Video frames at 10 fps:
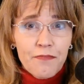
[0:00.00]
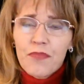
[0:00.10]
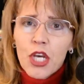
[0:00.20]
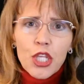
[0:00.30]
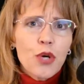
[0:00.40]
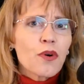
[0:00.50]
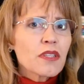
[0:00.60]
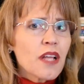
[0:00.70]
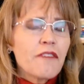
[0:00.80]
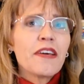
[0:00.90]
You are
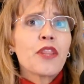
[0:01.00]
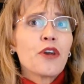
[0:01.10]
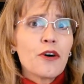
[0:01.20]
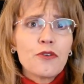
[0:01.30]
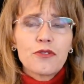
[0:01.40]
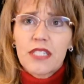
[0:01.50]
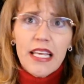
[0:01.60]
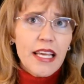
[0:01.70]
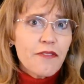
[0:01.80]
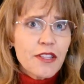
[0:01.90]
loving those,
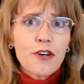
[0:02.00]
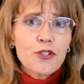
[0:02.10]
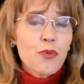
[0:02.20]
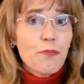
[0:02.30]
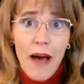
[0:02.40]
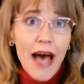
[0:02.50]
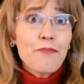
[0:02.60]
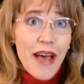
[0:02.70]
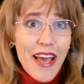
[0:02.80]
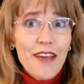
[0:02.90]
even those with bad
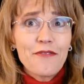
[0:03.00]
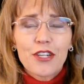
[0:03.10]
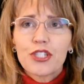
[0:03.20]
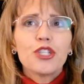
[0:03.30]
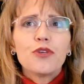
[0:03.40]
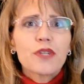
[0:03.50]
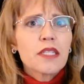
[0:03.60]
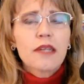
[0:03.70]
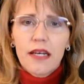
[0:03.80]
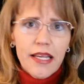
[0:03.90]
behaviors. You can
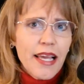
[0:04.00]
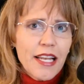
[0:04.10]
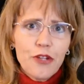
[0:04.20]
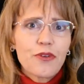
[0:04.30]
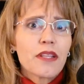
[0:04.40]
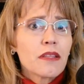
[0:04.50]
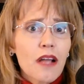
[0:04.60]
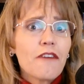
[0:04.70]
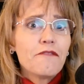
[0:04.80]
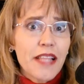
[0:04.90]

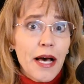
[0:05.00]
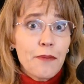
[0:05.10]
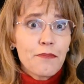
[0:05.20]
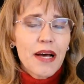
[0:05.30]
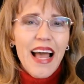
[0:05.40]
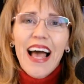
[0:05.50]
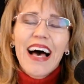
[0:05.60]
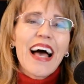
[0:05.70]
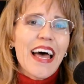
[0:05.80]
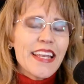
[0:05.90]
love them
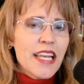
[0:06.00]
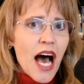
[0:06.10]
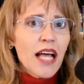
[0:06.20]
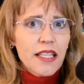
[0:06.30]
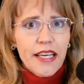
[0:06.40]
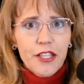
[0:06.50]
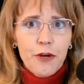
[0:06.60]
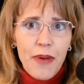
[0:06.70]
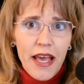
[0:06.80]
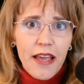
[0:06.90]
and not like their
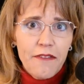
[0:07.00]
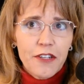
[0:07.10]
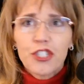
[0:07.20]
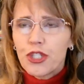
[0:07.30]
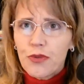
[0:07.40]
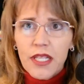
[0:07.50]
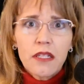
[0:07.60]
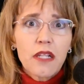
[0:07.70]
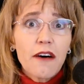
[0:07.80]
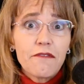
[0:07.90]
behaviors. You can
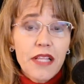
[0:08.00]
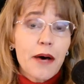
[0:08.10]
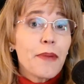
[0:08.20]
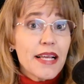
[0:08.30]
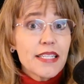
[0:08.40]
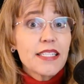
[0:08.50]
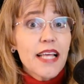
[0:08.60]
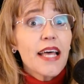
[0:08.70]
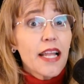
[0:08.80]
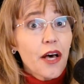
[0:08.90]
love them and set
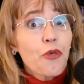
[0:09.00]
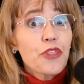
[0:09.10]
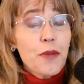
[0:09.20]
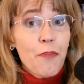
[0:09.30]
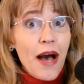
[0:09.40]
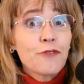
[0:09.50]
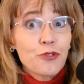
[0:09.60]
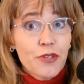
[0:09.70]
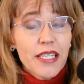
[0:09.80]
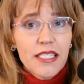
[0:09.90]
healthy
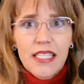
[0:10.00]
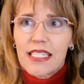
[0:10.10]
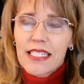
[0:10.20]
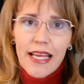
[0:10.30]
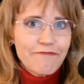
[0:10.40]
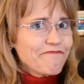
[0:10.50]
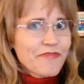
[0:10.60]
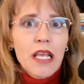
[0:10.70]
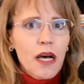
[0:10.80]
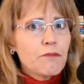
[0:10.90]
boundaries that say,
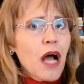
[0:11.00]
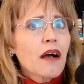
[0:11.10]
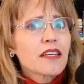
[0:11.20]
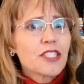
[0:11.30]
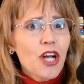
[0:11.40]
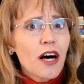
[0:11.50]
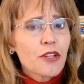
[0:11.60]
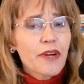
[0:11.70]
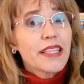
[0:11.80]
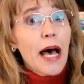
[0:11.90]
I'm not going to
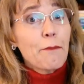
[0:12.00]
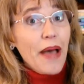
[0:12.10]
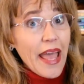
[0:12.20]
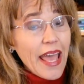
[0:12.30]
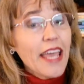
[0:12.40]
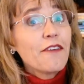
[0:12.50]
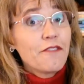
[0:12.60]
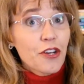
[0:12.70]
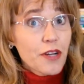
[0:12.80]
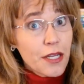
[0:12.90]
tolerate that behavior
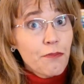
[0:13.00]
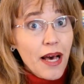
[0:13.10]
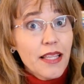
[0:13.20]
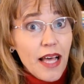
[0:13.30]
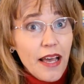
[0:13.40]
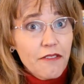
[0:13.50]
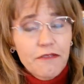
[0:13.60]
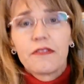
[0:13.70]
in my life.